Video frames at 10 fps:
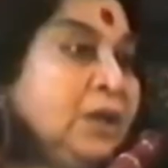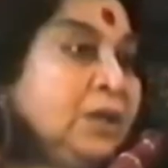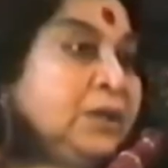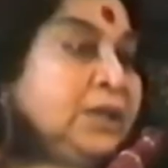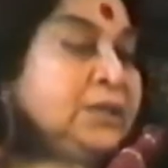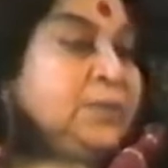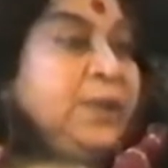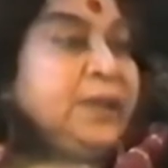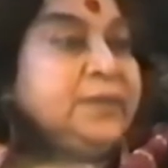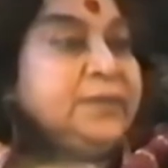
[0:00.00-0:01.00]
Thus we
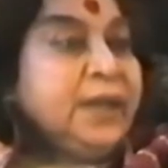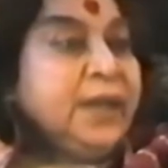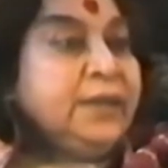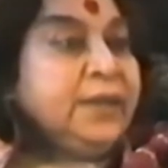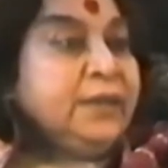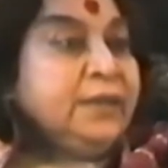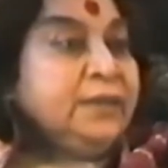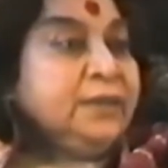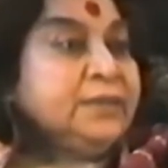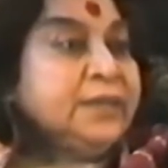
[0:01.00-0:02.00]
understand that
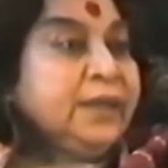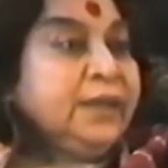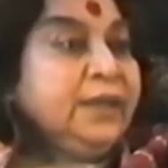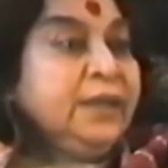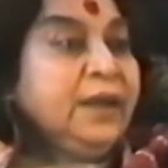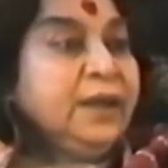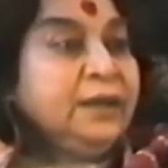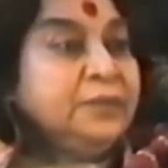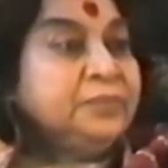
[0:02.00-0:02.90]
in the second era,